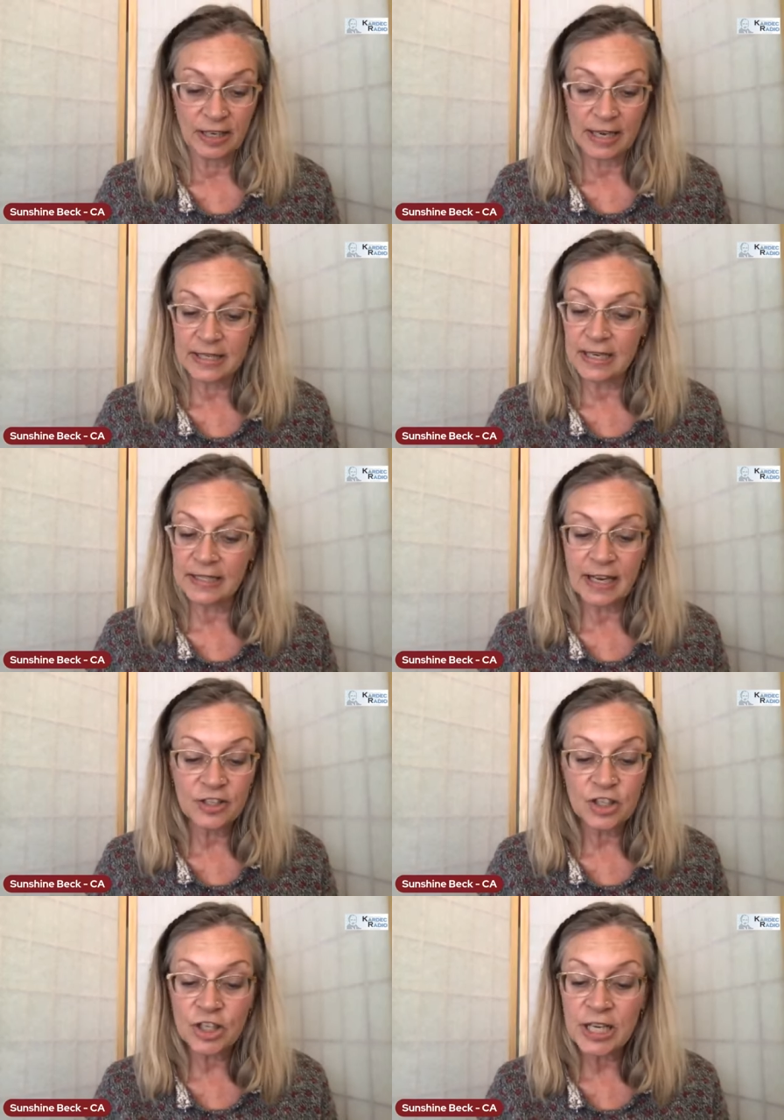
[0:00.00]
it does
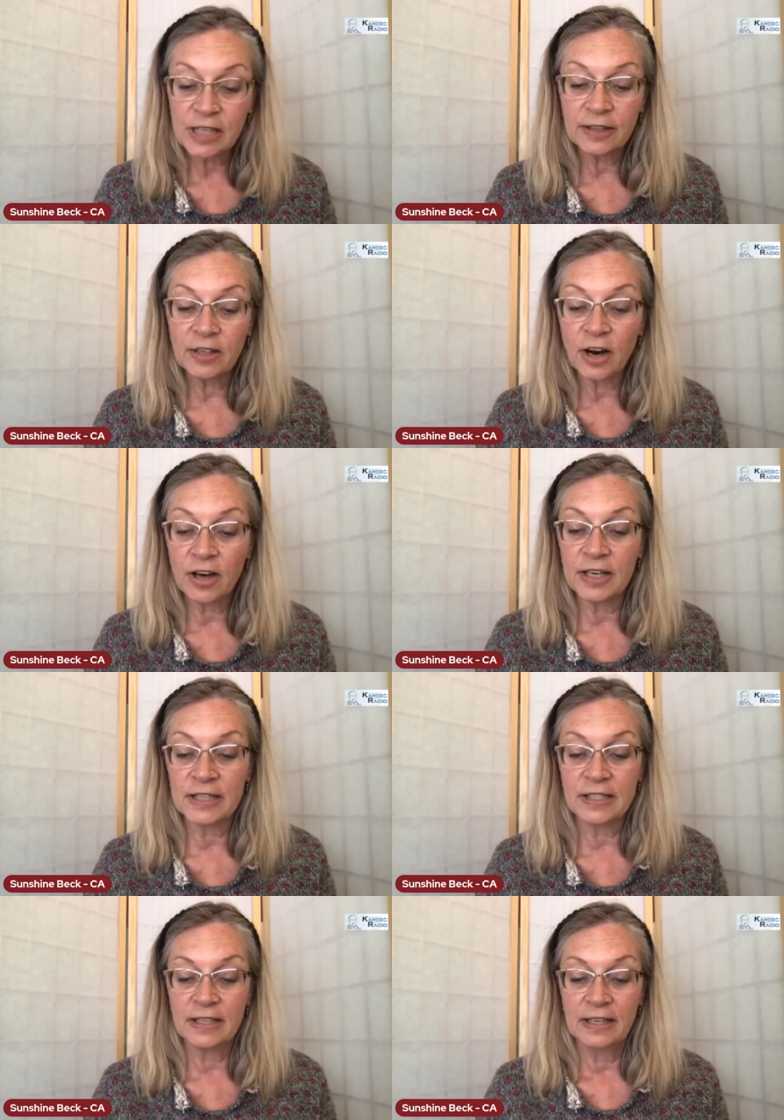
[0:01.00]
not shield the
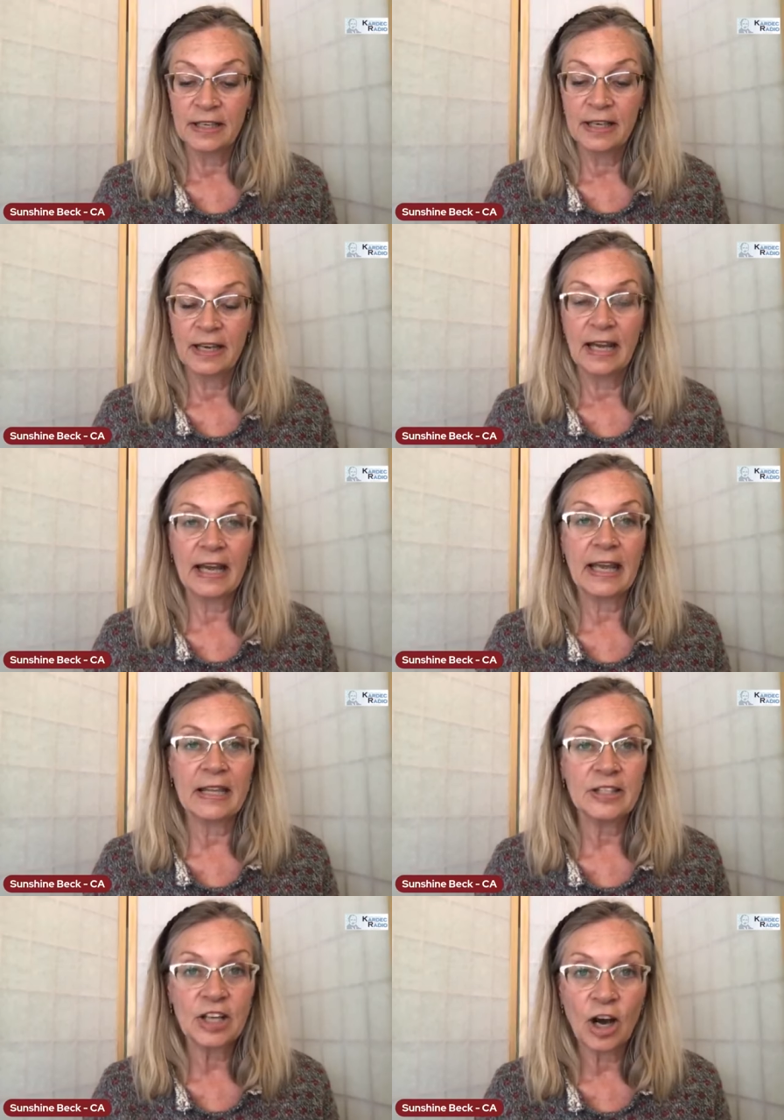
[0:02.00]
heart
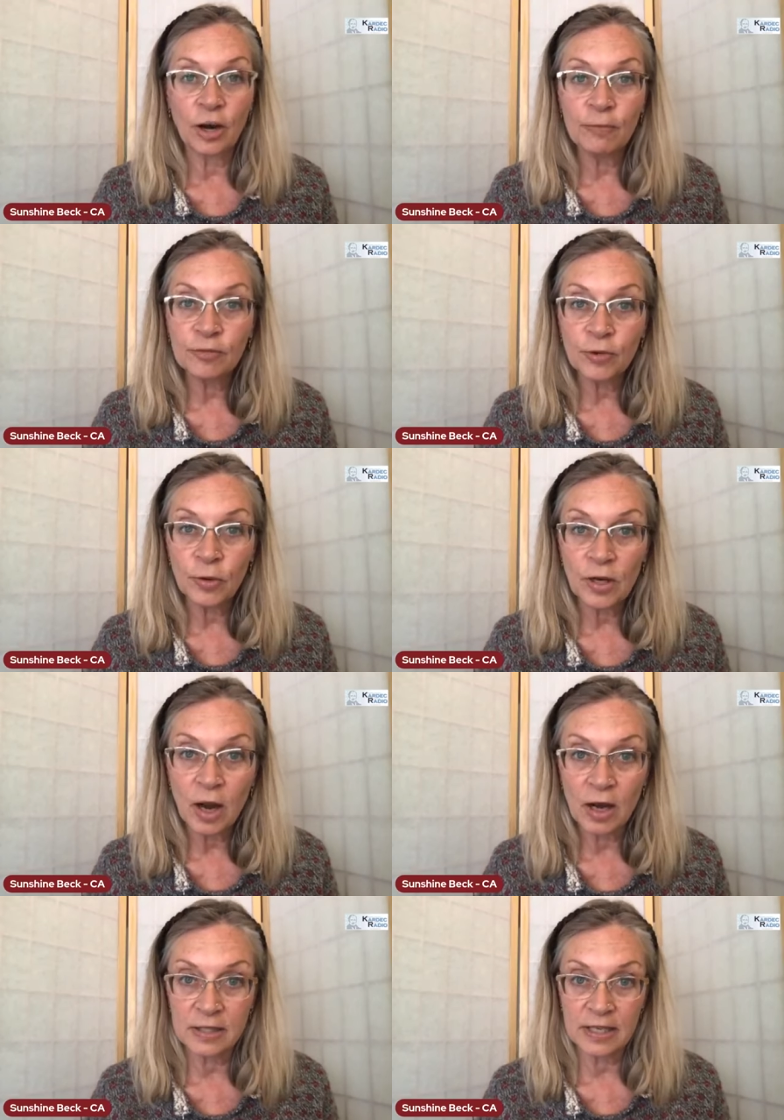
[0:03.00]
against harmful
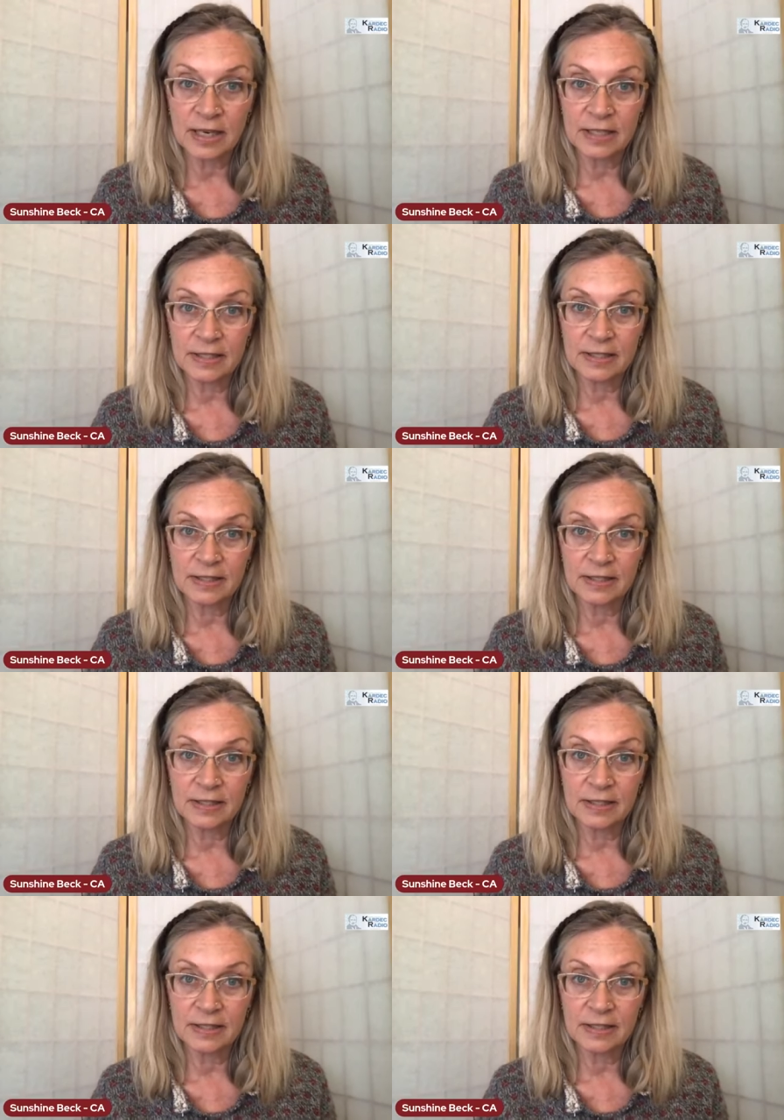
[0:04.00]
conduct.